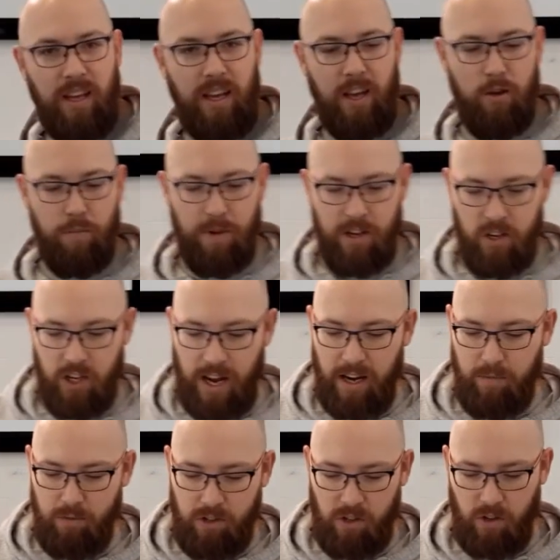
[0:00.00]
It would be a
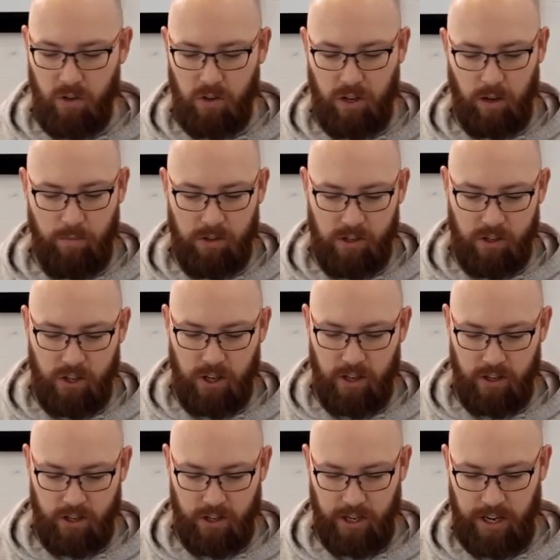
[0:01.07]
shame to come to
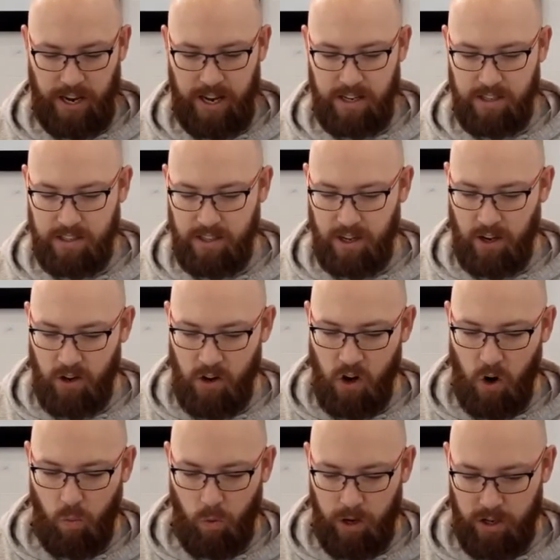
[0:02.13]
church and uh,
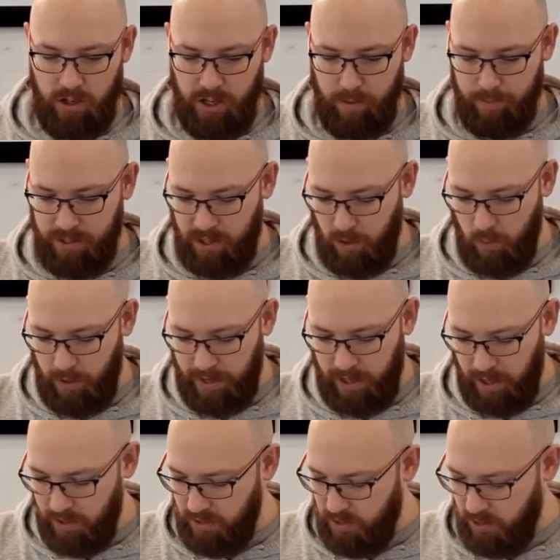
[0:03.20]
not worship, so we're
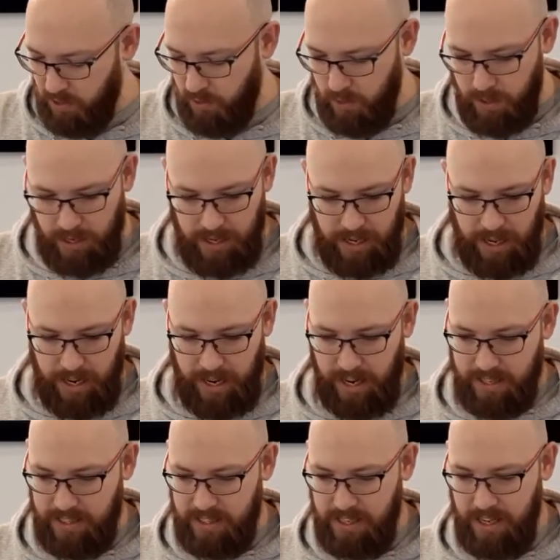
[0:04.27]
going to uh,
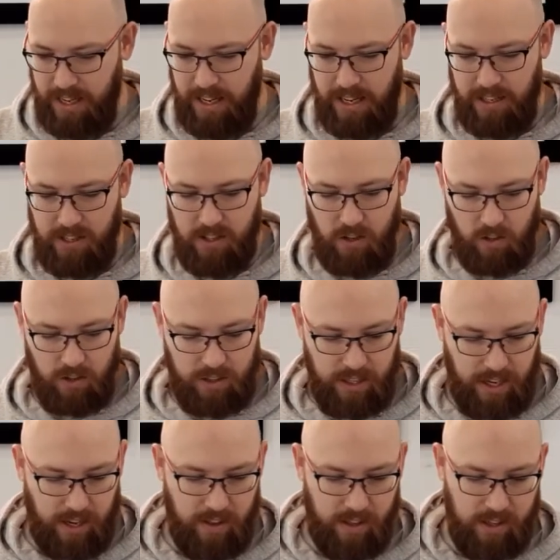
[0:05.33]
sing a song
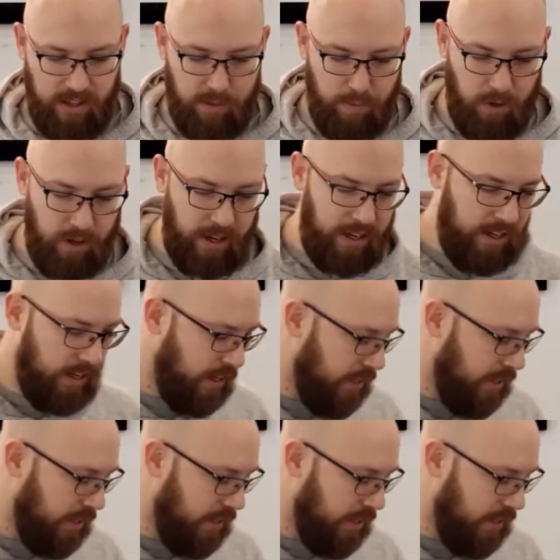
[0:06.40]
together this morning,